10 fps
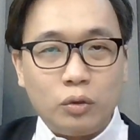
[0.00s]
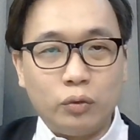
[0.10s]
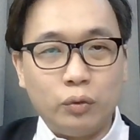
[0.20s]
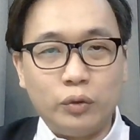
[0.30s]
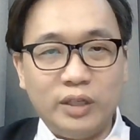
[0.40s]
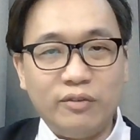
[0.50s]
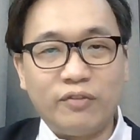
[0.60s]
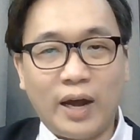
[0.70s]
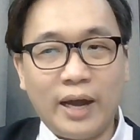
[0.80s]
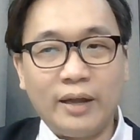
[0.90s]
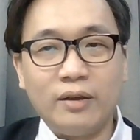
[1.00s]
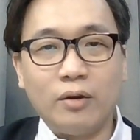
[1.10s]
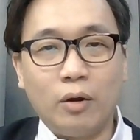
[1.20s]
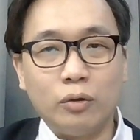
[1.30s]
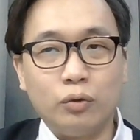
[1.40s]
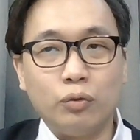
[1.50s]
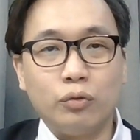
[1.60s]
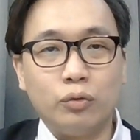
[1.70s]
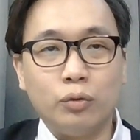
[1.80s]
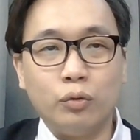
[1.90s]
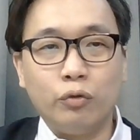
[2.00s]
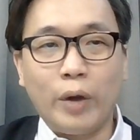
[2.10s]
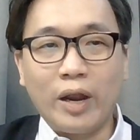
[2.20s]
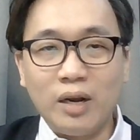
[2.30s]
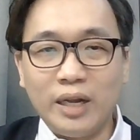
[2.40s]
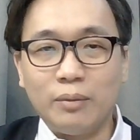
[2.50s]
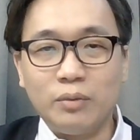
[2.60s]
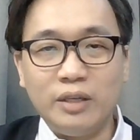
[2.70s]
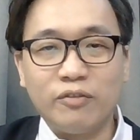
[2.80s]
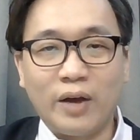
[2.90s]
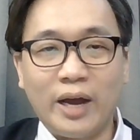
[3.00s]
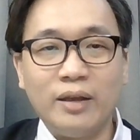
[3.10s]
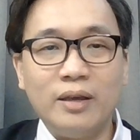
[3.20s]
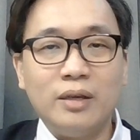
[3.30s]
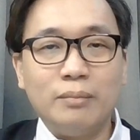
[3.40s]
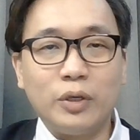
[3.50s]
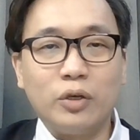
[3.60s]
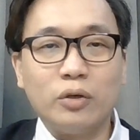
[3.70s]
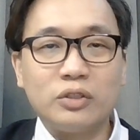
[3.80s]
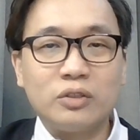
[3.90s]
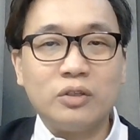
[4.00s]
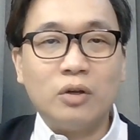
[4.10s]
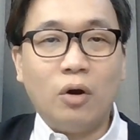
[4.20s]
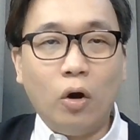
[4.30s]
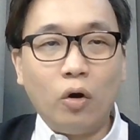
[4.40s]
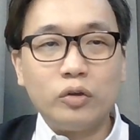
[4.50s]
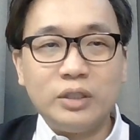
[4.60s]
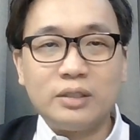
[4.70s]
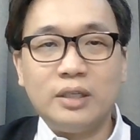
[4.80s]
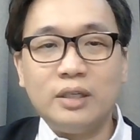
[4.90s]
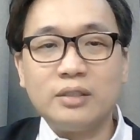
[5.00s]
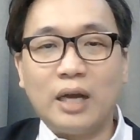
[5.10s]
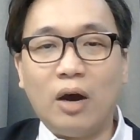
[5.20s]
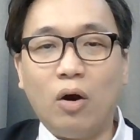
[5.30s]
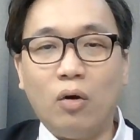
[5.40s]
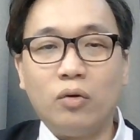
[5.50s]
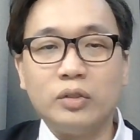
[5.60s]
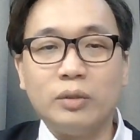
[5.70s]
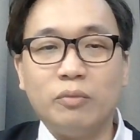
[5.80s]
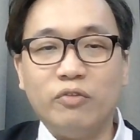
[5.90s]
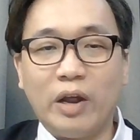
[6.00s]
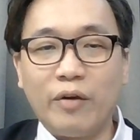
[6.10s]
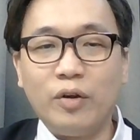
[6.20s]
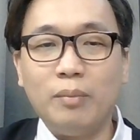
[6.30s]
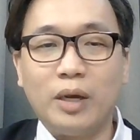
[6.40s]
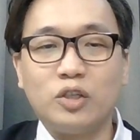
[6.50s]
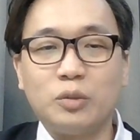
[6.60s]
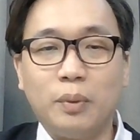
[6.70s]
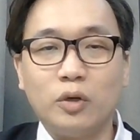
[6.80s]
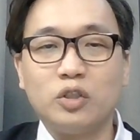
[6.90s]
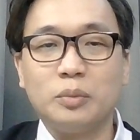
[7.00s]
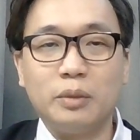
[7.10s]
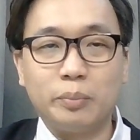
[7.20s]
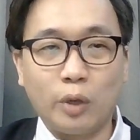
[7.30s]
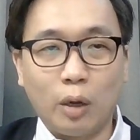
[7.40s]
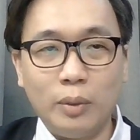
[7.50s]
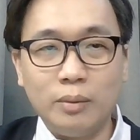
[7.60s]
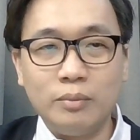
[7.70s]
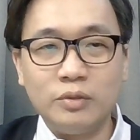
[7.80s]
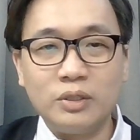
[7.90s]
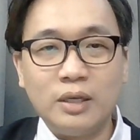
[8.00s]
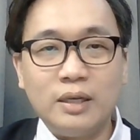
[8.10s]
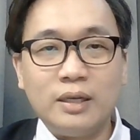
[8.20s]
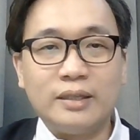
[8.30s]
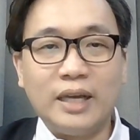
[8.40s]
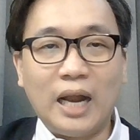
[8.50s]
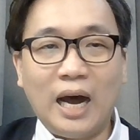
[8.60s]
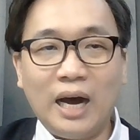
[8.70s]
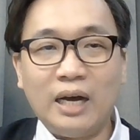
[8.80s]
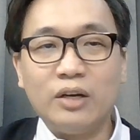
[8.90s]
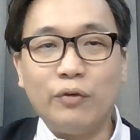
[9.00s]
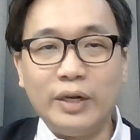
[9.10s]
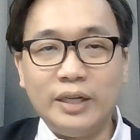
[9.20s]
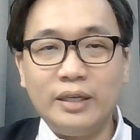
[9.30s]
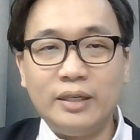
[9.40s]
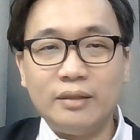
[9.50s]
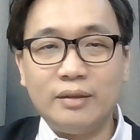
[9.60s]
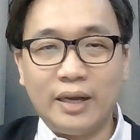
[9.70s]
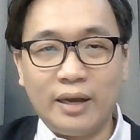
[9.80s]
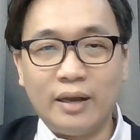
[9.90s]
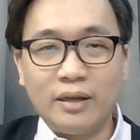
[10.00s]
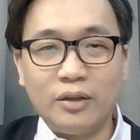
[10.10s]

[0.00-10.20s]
to DeFi, or to regulate DeFi, because all these things are all the very much possible problems that are already there.